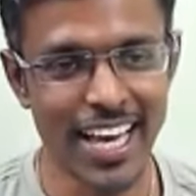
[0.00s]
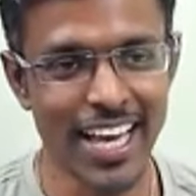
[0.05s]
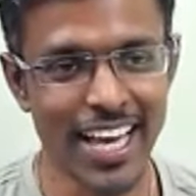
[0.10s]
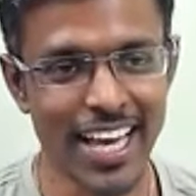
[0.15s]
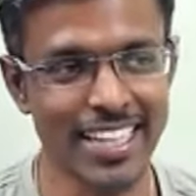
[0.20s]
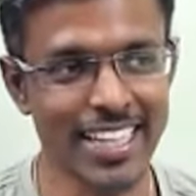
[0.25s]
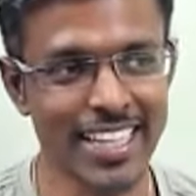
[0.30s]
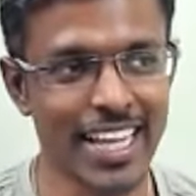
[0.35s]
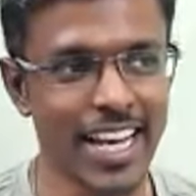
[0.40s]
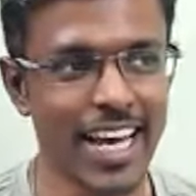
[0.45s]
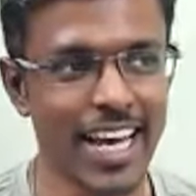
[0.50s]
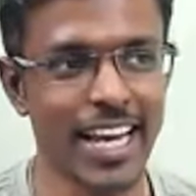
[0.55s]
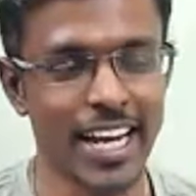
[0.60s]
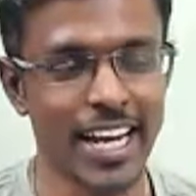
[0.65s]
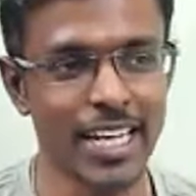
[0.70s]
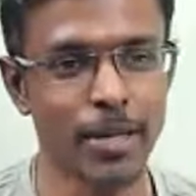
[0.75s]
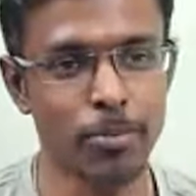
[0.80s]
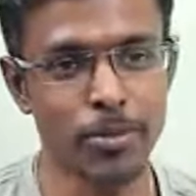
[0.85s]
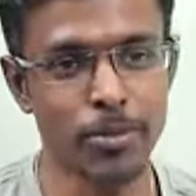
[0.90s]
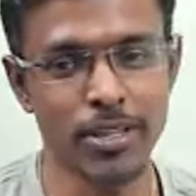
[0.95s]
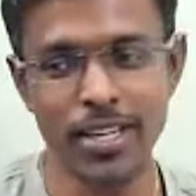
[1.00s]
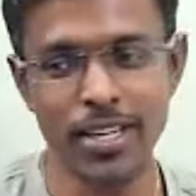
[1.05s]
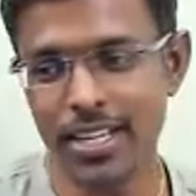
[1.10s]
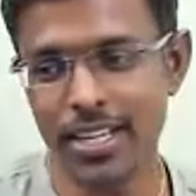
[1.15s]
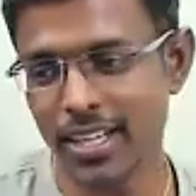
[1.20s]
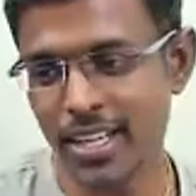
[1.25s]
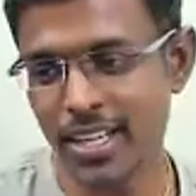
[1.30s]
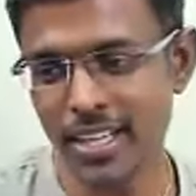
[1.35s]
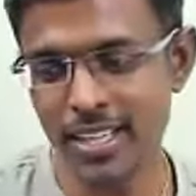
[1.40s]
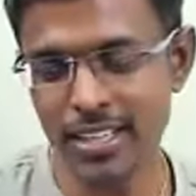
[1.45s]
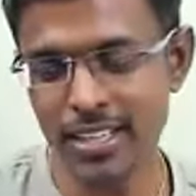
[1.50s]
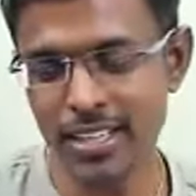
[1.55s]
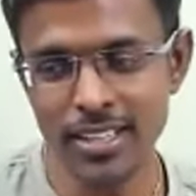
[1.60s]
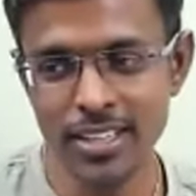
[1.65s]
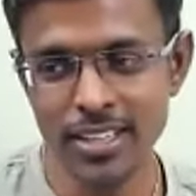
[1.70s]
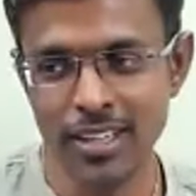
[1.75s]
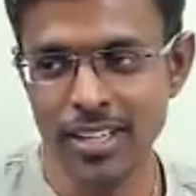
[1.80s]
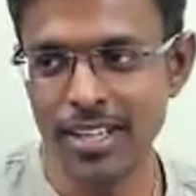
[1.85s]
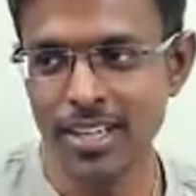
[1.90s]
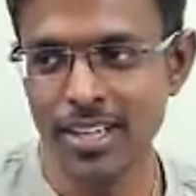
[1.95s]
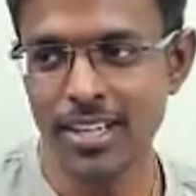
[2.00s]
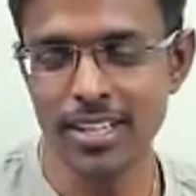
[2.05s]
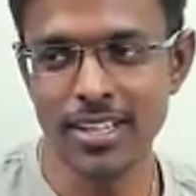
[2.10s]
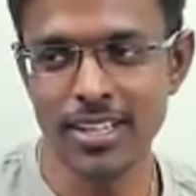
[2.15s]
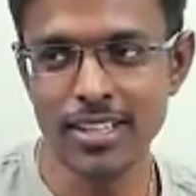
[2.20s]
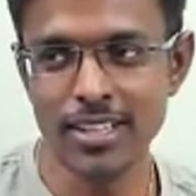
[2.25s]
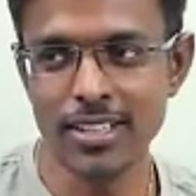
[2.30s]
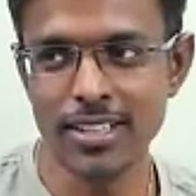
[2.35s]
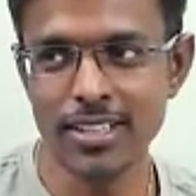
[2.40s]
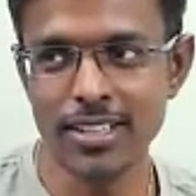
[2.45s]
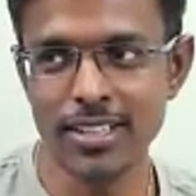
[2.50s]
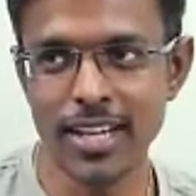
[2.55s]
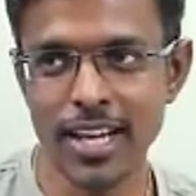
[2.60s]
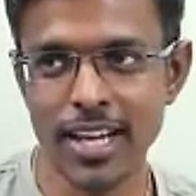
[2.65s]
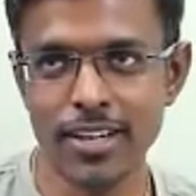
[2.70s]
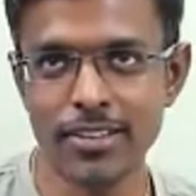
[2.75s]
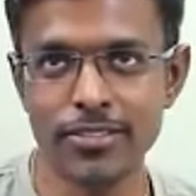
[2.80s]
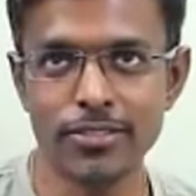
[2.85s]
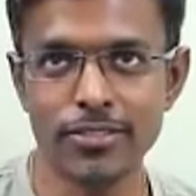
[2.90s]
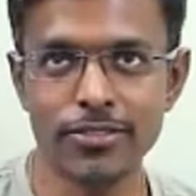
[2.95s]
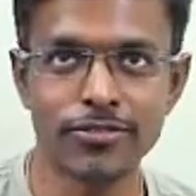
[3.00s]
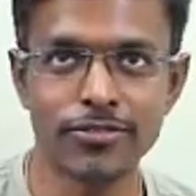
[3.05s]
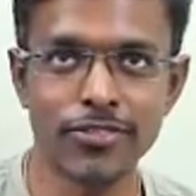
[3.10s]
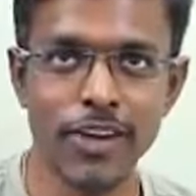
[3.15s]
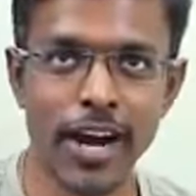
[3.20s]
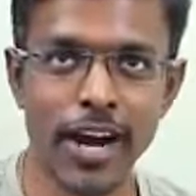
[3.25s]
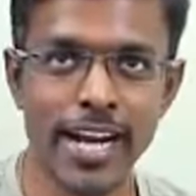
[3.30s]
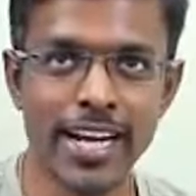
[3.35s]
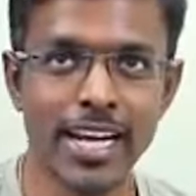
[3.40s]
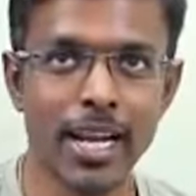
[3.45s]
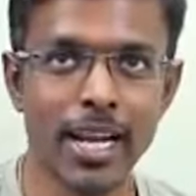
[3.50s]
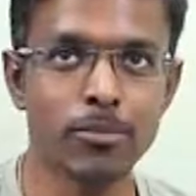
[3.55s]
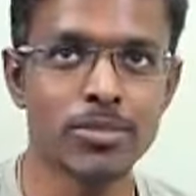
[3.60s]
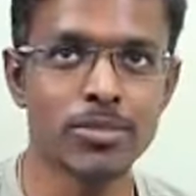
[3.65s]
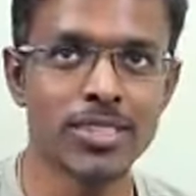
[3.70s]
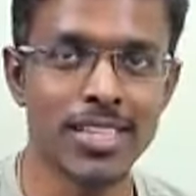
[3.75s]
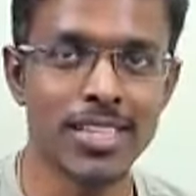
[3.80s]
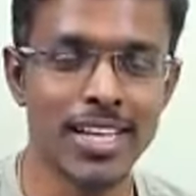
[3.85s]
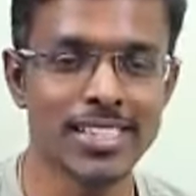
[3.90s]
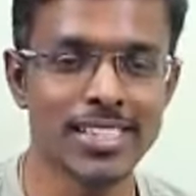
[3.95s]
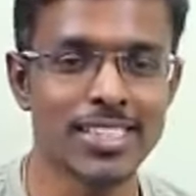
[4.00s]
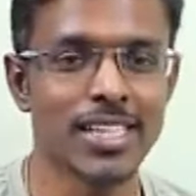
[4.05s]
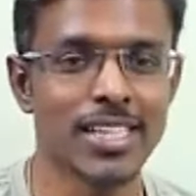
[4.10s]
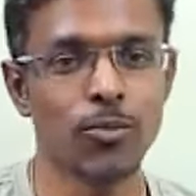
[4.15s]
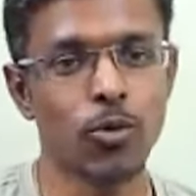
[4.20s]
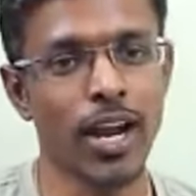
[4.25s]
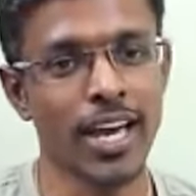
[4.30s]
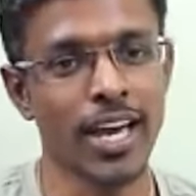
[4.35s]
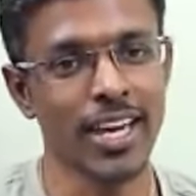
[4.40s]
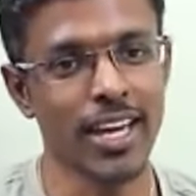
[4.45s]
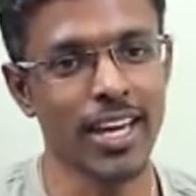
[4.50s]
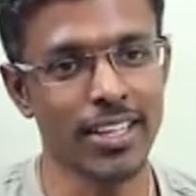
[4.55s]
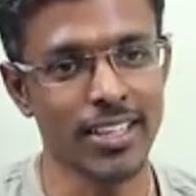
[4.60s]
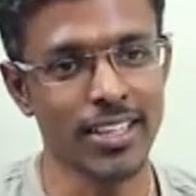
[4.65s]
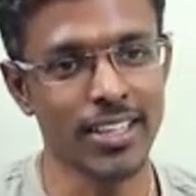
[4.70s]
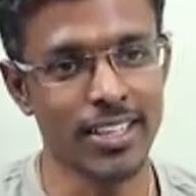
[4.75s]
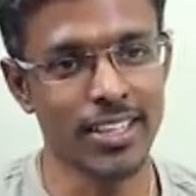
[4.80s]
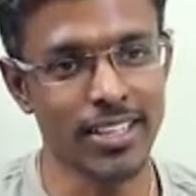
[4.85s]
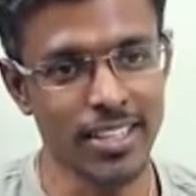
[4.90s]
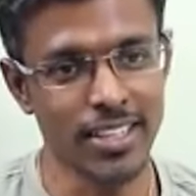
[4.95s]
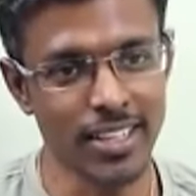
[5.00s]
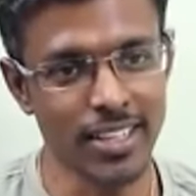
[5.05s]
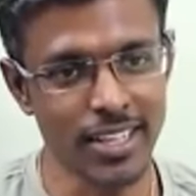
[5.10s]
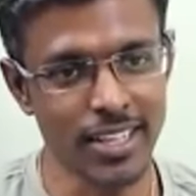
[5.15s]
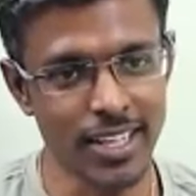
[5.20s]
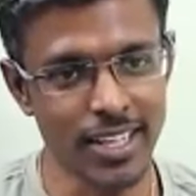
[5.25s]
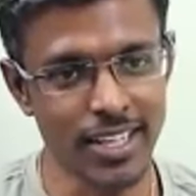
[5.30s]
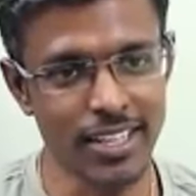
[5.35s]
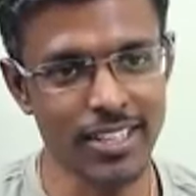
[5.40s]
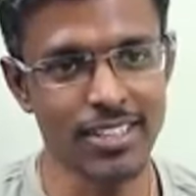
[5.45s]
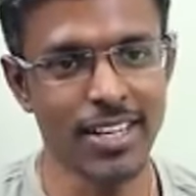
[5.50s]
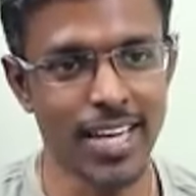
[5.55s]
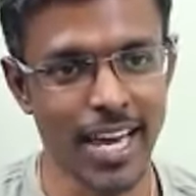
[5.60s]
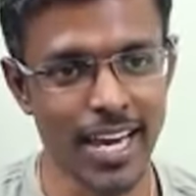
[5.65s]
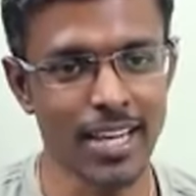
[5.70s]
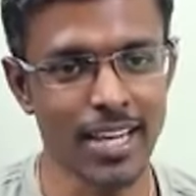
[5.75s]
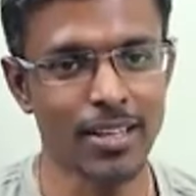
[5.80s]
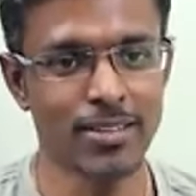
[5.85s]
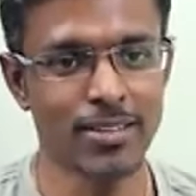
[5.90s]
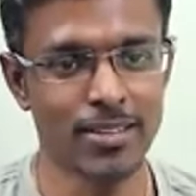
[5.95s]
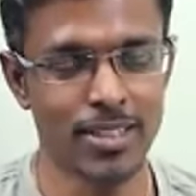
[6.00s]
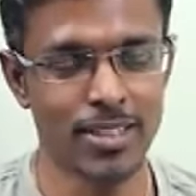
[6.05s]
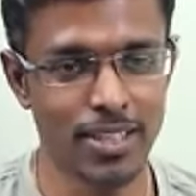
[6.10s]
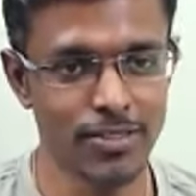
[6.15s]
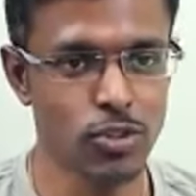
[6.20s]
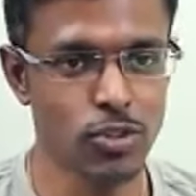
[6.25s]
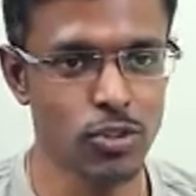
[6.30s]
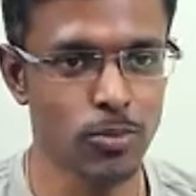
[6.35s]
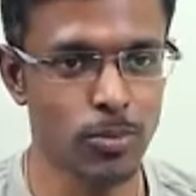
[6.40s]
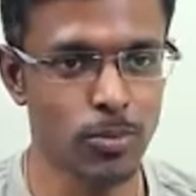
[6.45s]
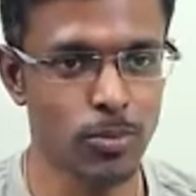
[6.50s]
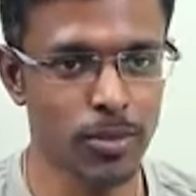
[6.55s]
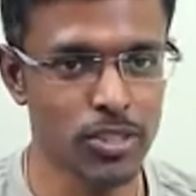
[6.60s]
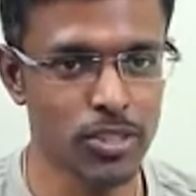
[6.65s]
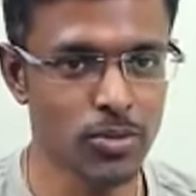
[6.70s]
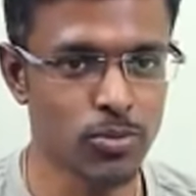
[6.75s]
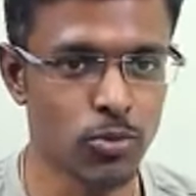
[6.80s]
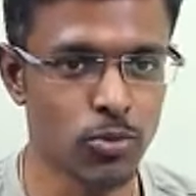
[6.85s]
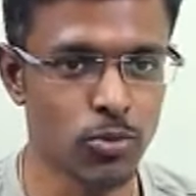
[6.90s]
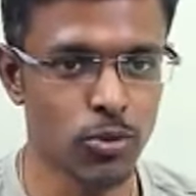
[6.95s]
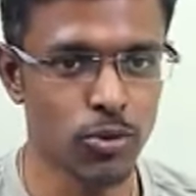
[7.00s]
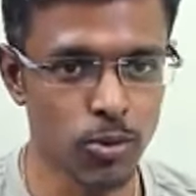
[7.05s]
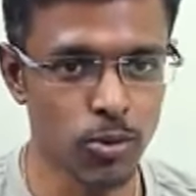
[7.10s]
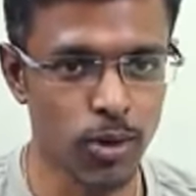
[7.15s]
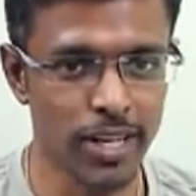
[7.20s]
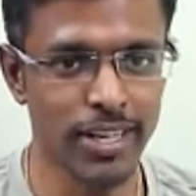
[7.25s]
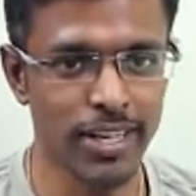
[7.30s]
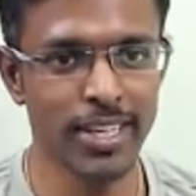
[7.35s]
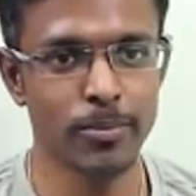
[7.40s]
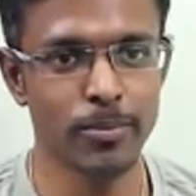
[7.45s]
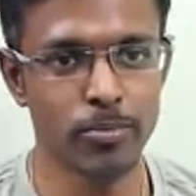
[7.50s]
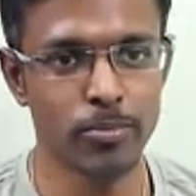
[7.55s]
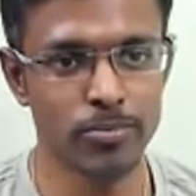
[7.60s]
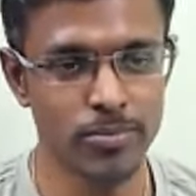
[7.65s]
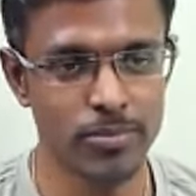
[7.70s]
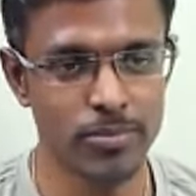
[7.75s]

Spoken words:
And then I end up creating like 5 times less than what I can create. Like I can give so much more quality.